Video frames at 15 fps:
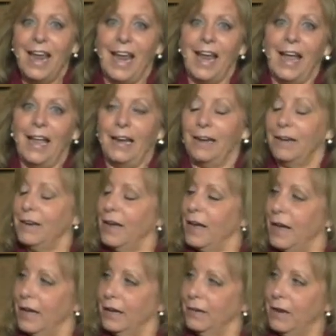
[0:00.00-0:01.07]
And
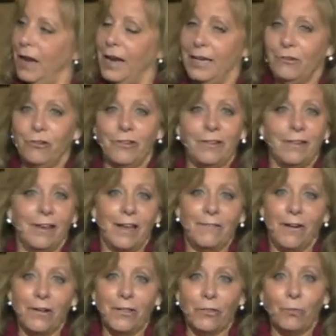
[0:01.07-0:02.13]
uh, I just
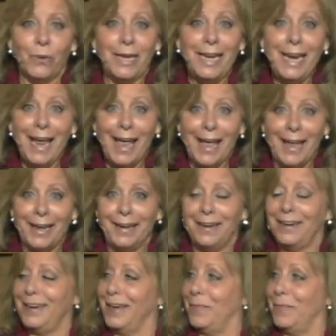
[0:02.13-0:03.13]
love all three and